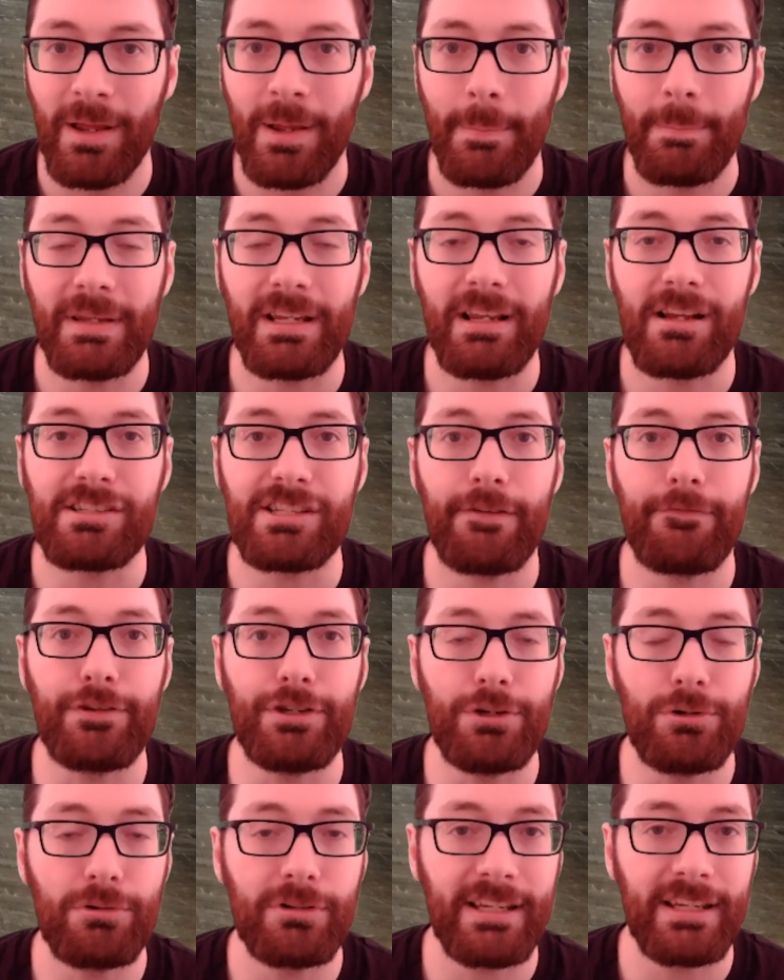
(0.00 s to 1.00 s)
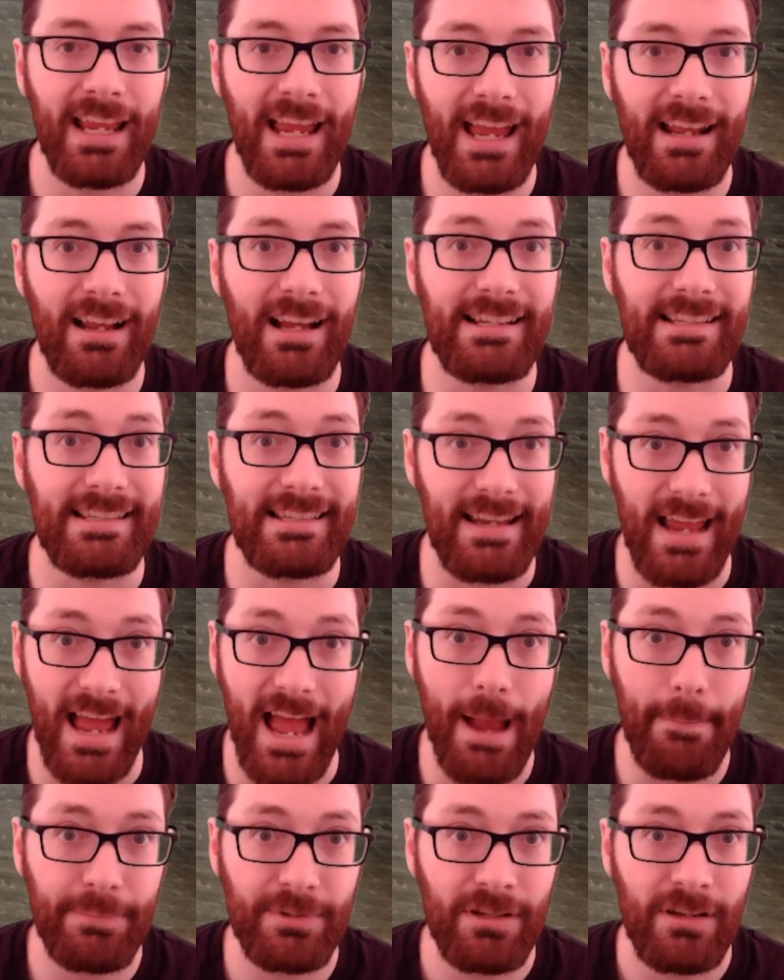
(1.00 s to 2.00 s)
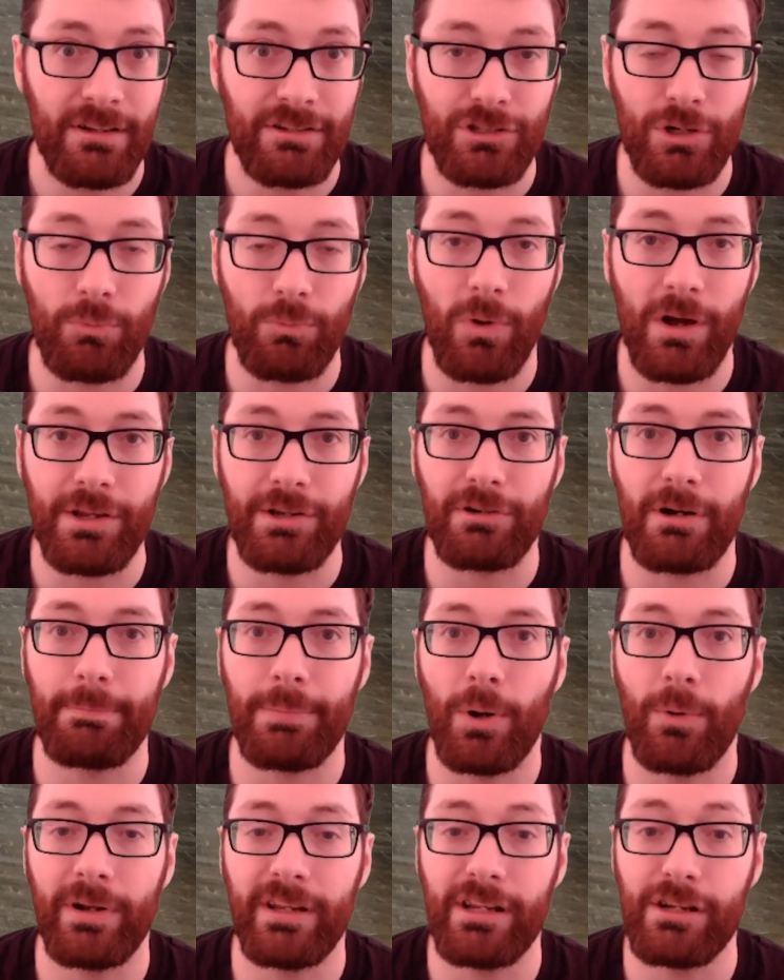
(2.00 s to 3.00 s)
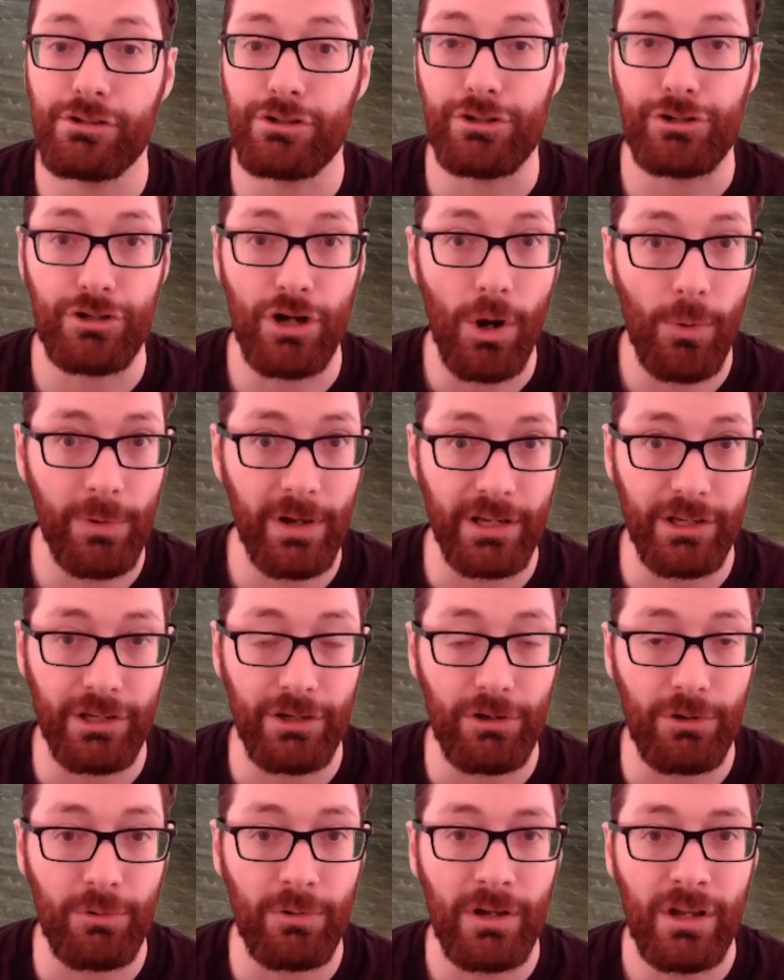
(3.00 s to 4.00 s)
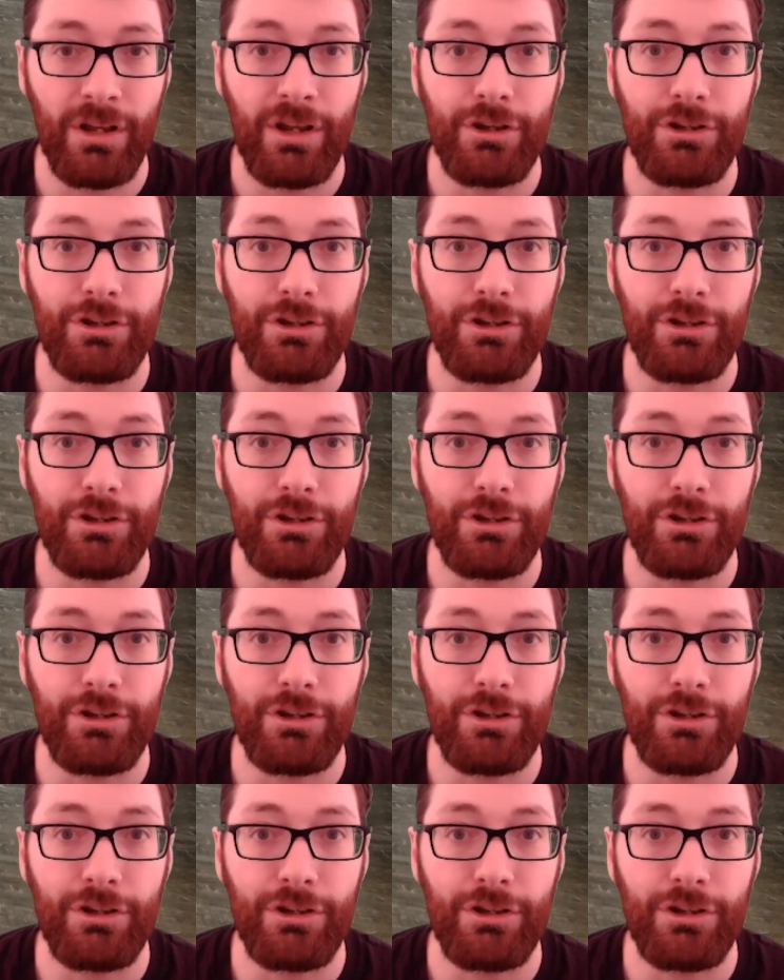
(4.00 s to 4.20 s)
Because if you can't adapt to what your opponent is showing you,